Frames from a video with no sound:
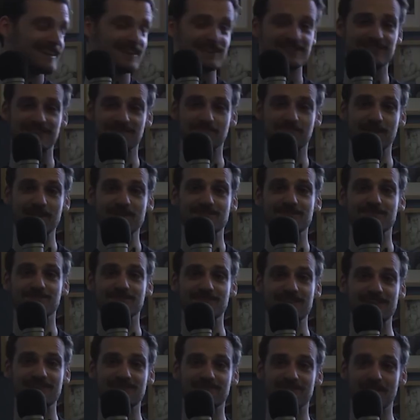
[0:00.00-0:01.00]
It's better for
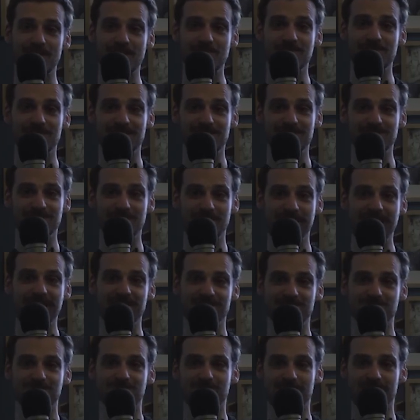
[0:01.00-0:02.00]
the environment than your
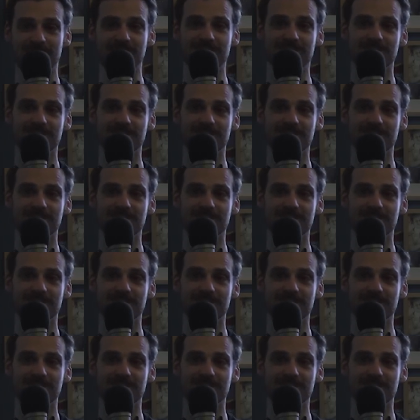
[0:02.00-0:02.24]
actual car.